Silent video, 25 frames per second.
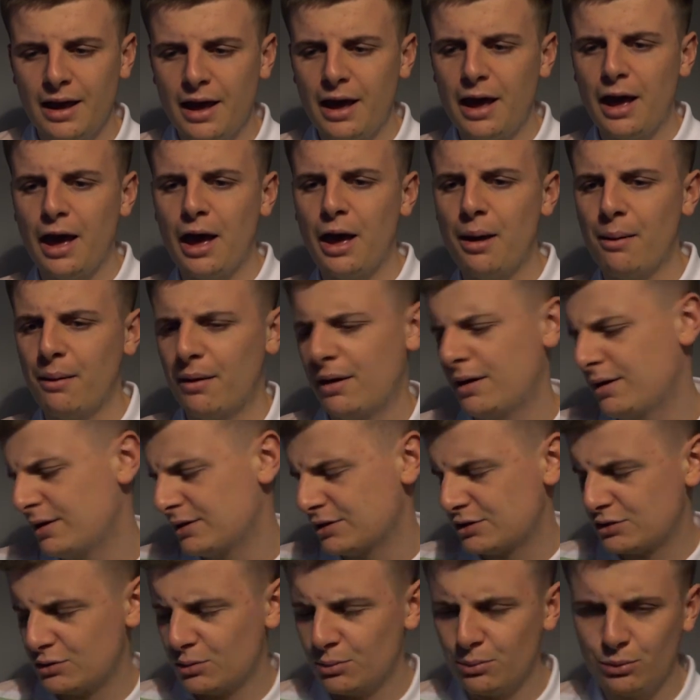I
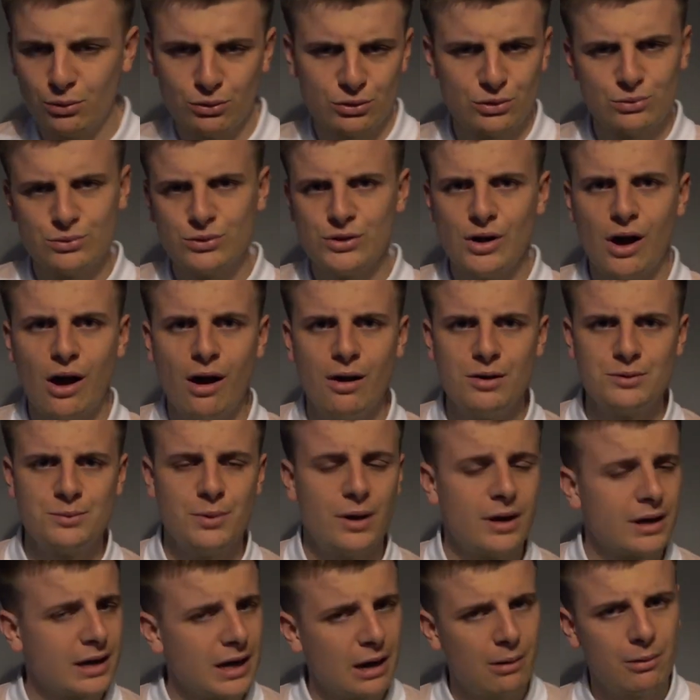stumble sometimes, but
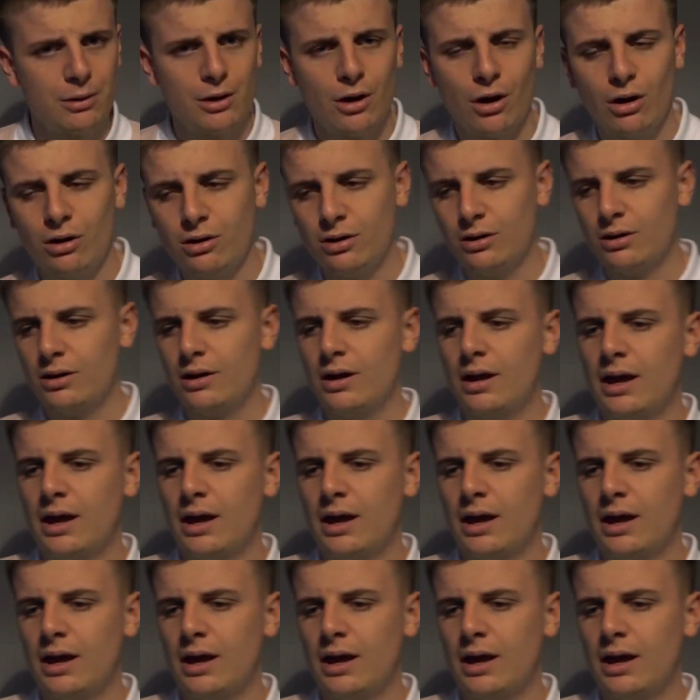I carry on.